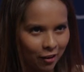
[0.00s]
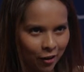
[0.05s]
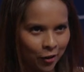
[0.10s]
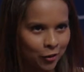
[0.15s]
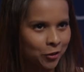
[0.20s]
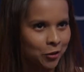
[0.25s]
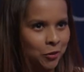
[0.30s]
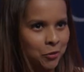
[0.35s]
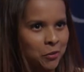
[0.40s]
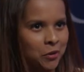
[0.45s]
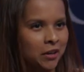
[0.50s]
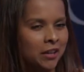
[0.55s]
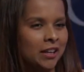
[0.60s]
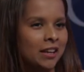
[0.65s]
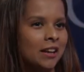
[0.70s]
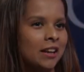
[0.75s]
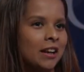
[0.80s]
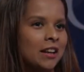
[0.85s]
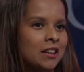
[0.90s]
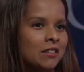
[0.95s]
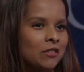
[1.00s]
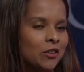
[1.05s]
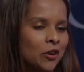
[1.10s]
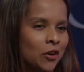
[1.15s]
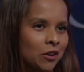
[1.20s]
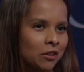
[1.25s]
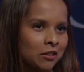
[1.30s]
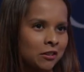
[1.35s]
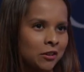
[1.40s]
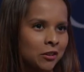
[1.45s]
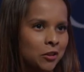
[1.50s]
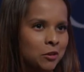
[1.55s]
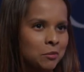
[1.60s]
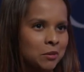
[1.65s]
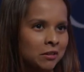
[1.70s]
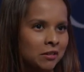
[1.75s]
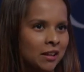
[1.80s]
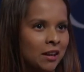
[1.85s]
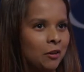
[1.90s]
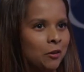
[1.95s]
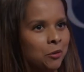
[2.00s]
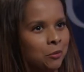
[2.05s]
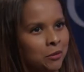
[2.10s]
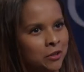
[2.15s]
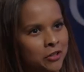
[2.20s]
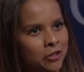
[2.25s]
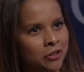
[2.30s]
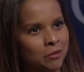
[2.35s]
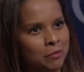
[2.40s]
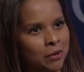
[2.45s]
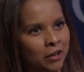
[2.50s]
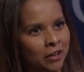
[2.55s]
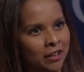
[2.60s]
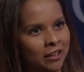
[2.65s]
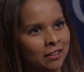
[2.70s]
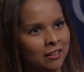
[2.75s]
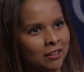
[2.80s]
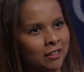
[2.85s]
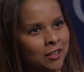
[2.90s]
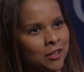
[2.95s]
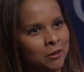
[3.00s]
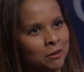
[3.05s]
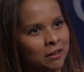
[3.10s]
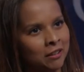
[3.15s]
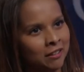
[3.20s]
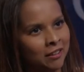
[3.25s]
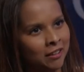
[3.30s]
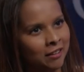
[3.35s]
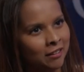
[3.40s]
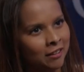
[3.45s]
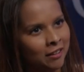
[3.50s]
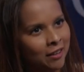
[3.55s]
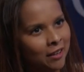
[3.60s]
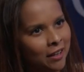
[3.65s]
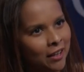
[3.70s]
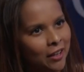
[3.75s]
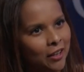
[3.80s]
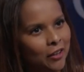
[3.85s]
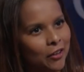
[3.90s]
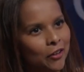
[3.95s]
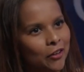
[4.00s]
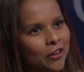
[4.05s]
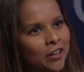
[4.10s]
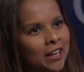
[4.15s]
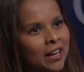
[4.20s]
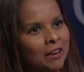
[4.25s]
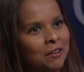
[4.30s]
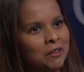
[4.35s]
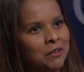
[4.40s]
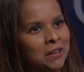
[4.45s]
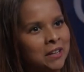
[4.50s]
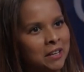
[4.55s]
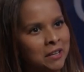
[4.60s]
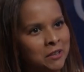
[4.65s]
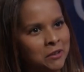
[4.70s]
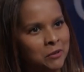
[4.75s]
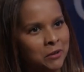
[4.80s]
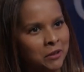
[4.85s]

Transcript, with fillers: also working kind of across the global south, which are the markets that the U.S. is learning how to engage